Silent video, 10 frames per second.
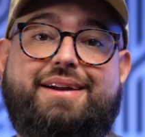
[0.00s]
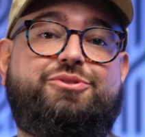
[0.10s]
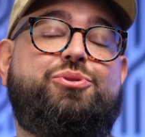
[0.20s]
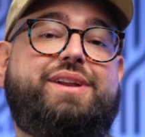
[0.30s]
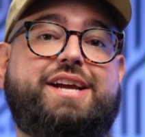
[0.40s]

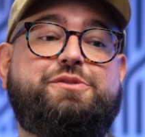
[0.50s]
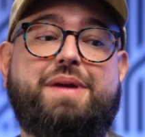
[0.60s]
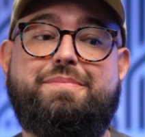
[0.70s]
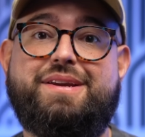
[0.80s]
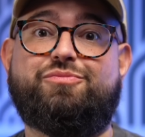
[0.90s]
DoorDash
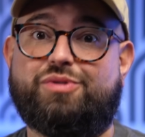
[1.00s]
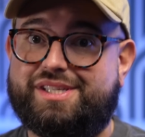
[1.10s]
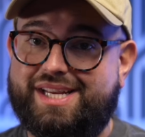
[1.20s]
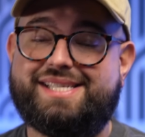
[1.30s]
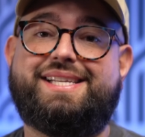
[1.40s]
may be
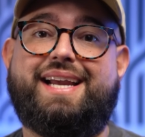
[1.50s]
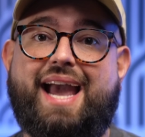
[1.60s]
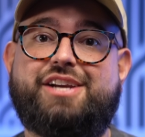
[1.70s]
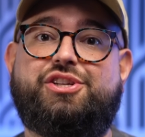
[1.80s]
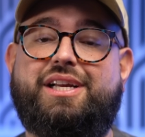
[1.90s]
resisting
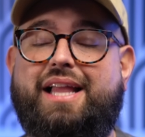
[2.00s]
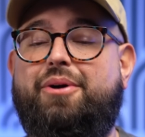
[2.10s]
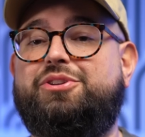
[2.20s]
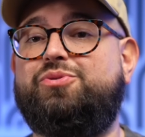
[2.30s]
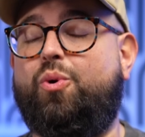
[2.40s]
actually
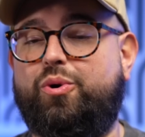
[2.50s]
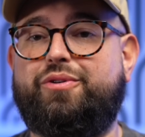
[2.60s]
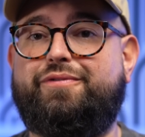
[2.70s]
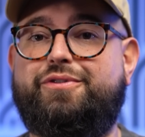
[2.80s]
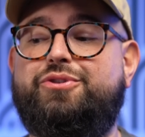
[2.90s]
allowing to order
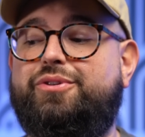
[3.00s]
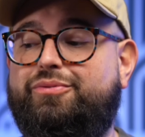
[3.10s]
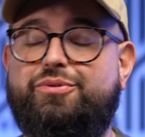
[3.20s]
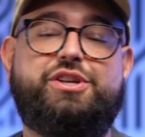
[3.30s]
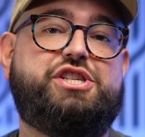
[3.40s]
food
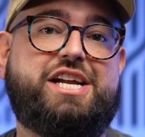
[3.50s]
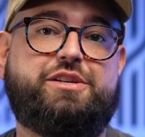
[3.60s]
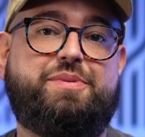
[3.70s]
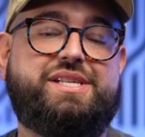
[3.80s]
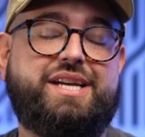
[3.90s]
through the
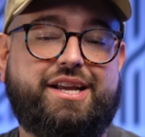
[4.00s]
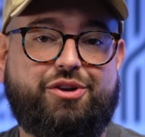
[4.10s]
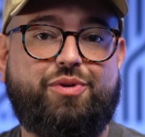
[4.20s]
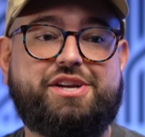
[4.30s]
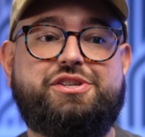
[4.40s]
ChatGPT
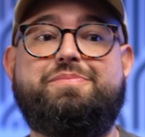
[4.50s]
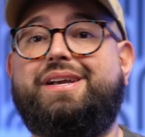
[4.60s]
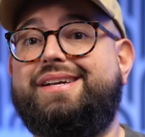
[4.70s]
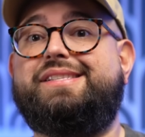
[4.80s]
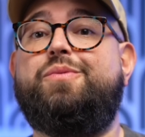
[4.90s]
integration
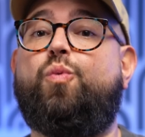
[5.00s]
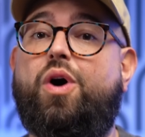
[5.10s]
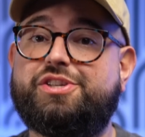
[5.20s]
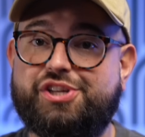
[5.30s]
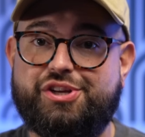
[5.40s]
because they
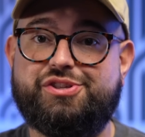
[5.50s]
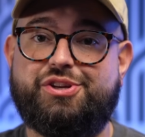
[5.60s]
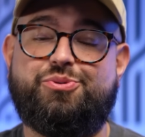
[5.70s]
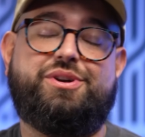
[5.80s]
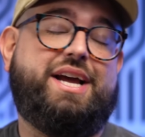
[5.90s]
want you to use the
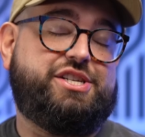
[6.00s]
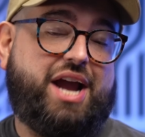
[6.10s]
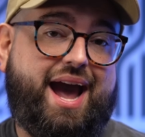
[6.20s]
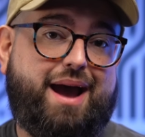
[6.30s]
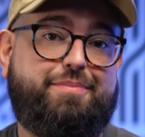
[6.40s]
DoorDash
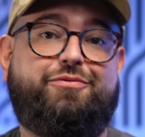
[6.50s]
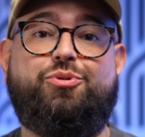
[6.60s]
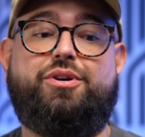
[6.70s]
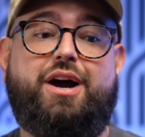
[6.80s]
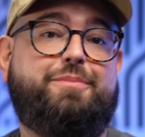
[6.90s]
app
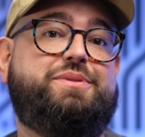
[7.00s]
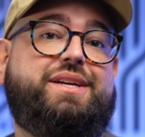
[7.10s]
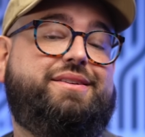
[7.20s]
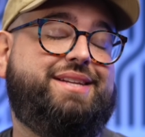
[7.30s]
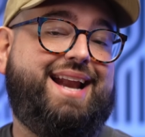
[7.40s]
for
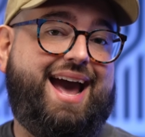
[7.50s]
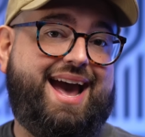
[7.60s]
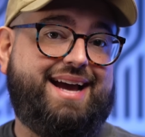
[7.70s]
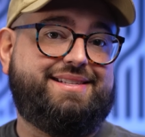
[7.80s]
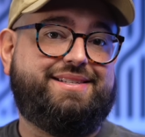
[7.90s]
upsells and
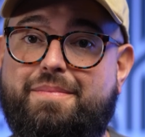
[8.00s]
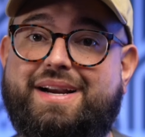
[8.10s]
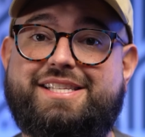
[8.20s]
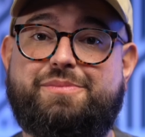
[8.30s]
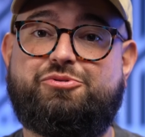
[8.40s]
ads. But
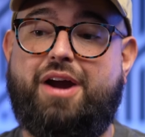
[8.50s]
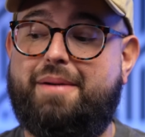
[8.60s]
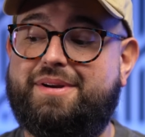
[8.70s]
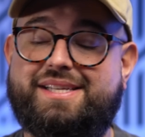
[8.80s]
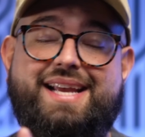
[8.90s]
get subscribed,
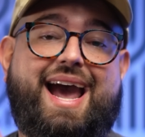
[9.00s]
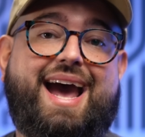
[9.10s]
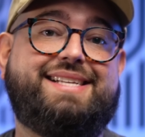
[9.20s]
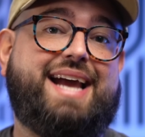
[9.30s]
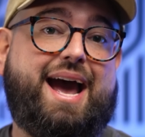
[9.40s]
because
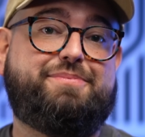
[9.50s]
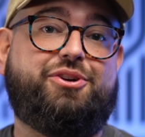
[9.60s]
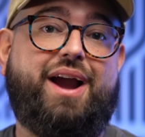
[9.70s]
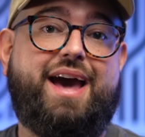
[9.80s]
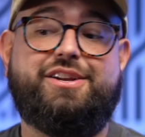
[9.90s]
as apps
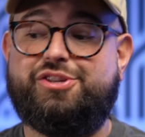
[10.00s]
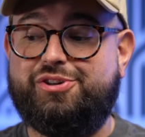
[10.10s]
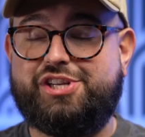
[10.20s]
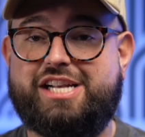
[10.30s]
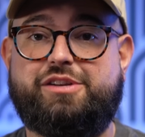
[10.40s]
are added to
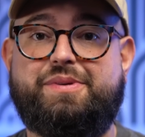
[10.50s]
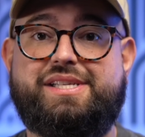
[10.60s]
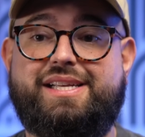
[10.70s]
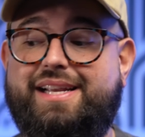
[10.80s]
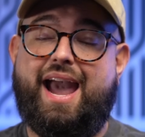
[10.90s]

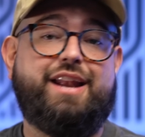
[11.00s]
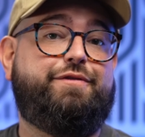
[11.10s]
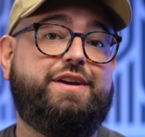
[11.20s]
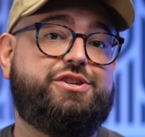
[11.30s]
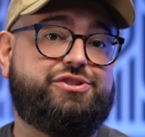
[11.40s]
ChatGPT and if
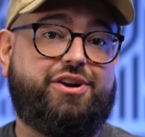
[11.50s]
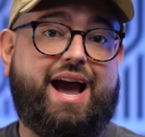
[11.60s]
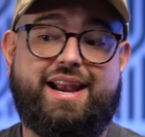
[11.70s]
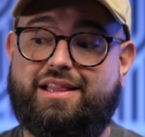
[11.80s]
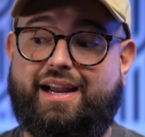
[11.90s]
features are
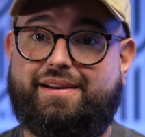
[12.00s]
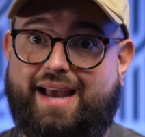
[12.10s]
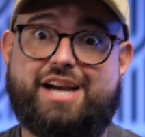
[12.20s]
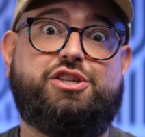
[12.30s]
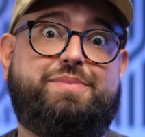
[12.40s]
added, like
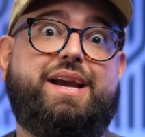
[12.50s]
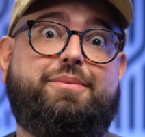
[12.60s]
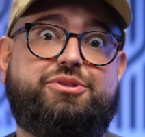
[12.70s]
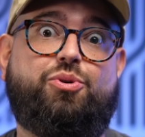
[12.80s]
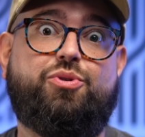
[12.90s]
actually being
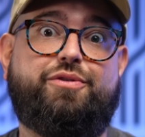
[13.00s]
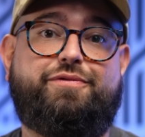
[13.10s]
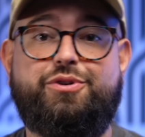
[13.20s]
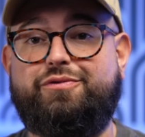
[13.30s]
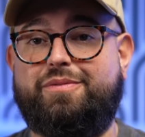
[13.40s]
able to order
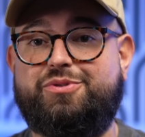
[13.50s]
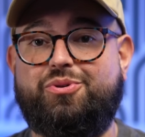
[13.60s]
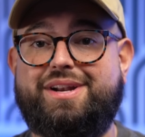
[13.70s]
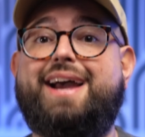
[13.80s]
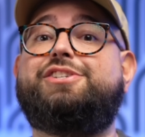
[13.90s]
food from
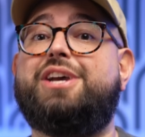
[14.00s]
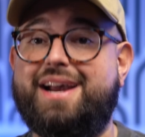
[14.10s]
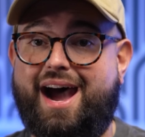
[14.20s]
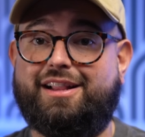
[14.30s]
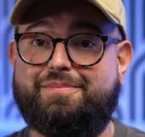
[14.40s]
DoorDash,
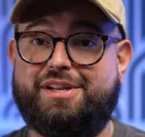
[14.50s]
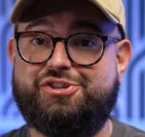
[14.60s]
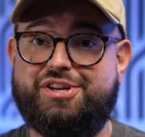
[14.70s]
I'll update you